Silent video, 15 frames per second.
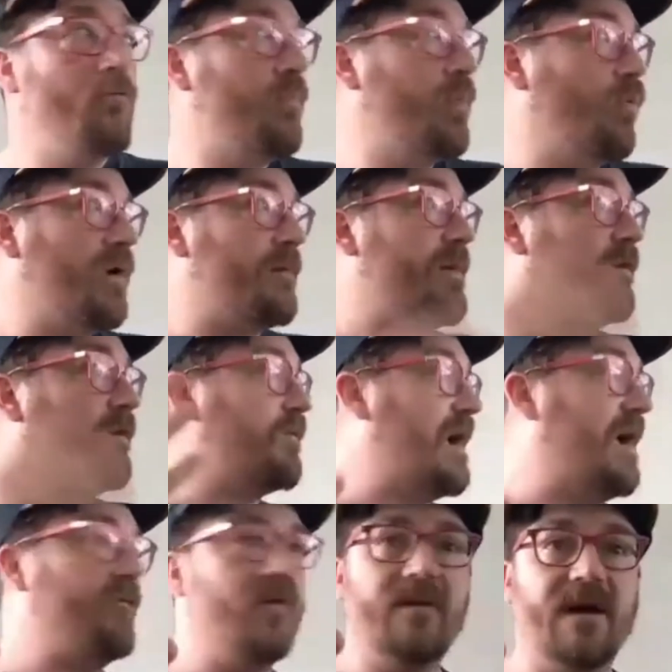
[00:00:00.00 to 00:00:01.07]
But what about for
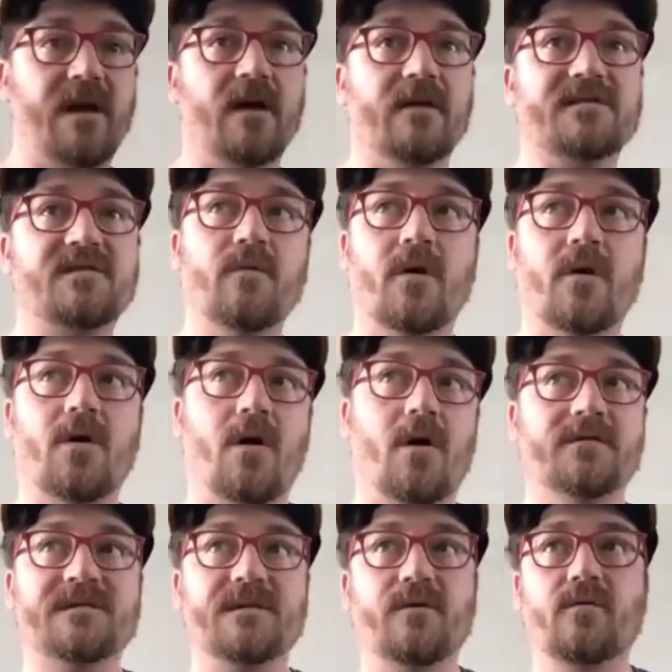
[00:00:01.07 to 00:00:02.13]
everybody else who are
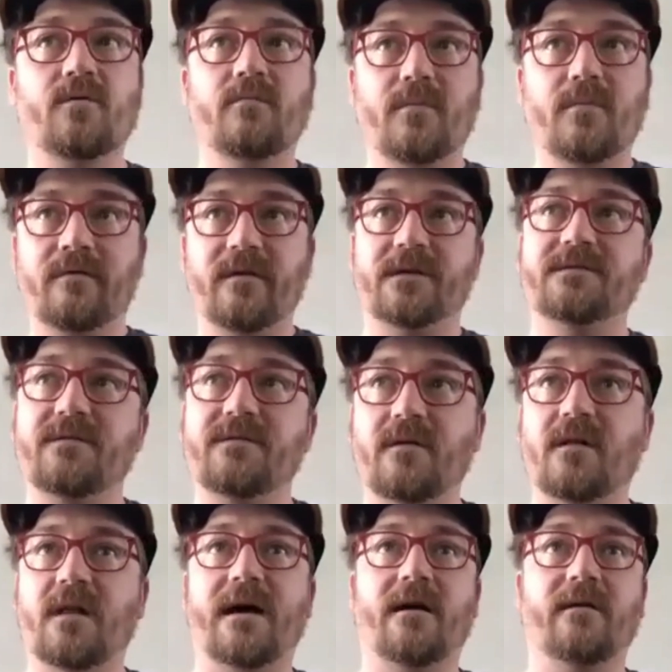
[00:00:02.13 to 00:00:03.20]
also moving to the
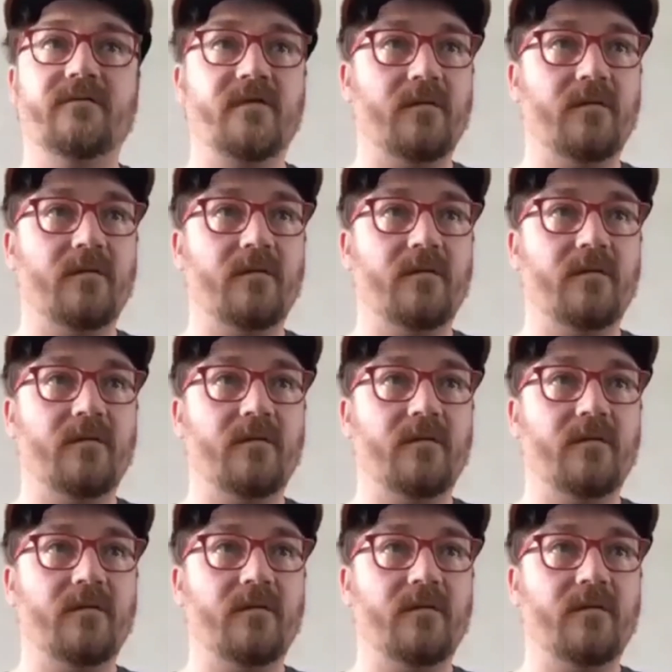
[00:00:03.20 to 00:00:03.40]
cloud,